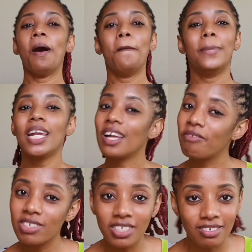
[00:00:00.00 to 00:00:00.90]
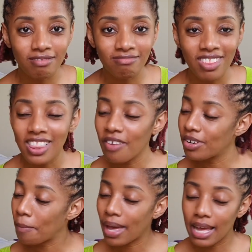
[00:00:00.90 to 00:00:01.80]
My love, no. Loving
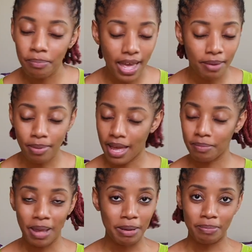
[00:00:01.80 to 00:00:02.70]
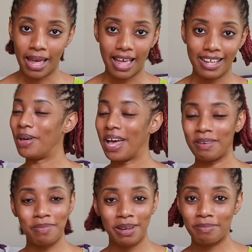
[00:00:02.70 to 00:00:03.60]
a bad, bad, bad, bad, bad,
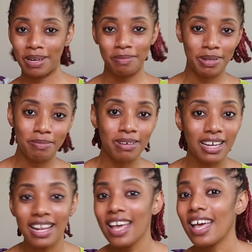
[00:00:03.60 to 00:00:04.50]
bad, bad, bad, bad, bad.